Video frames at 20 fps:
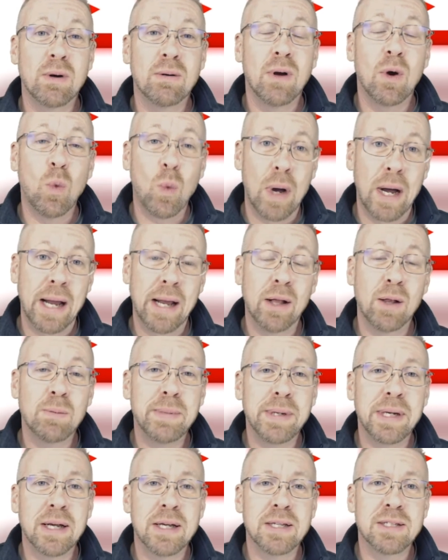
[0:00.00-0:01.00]
a while
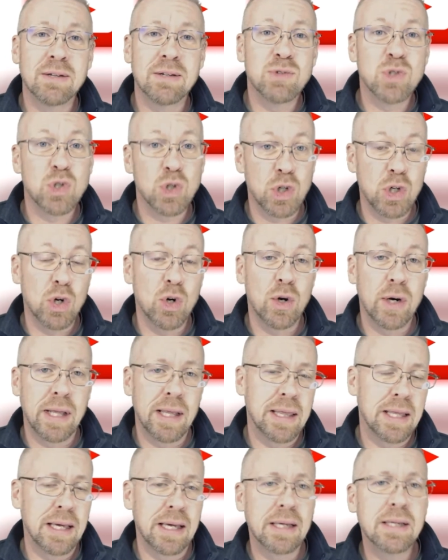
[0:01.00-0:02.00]
because of security
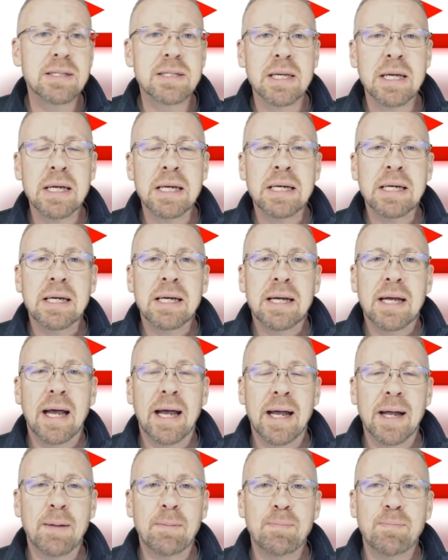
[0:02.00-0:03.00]
things.
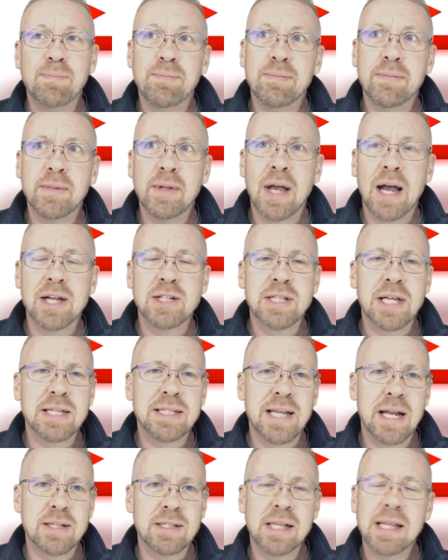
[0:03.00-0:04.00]
Gosh, that
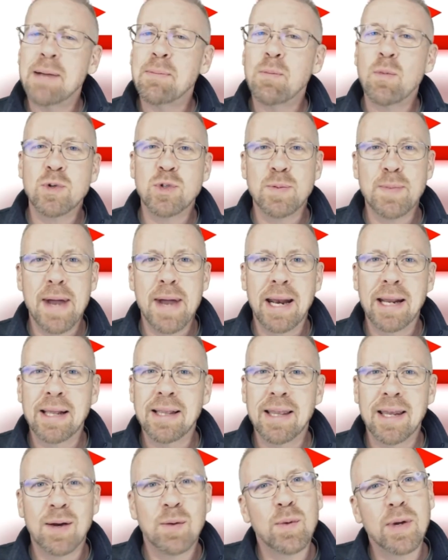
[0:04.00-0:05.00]
sounds a lot more dramatic
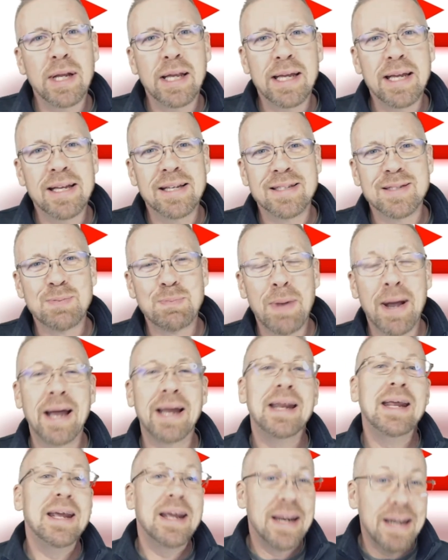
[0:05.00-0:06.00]
than it really is.
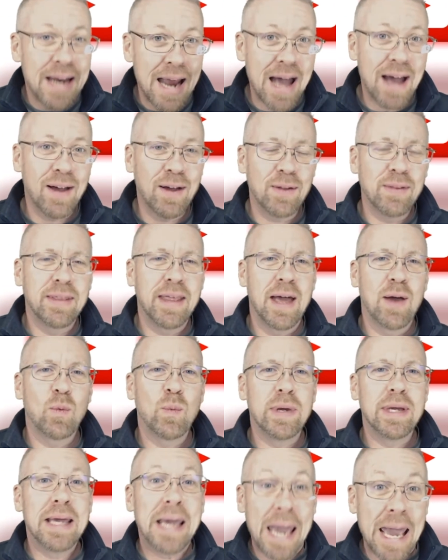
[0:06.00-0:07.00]
But now that
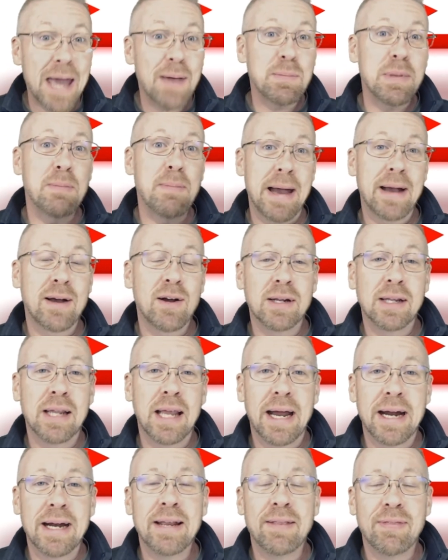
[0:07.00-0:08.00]
we can be back
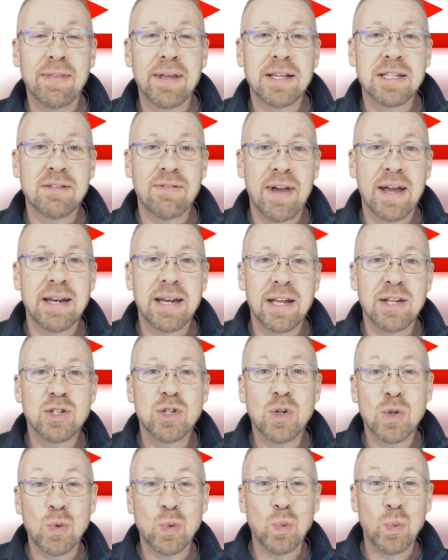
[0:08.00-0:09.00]
online and things of that
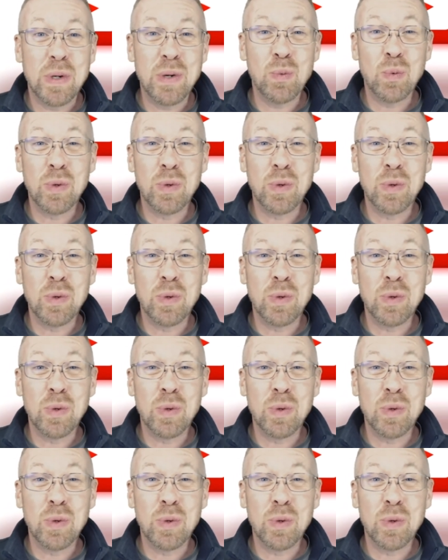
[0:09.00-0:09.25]
nature, we would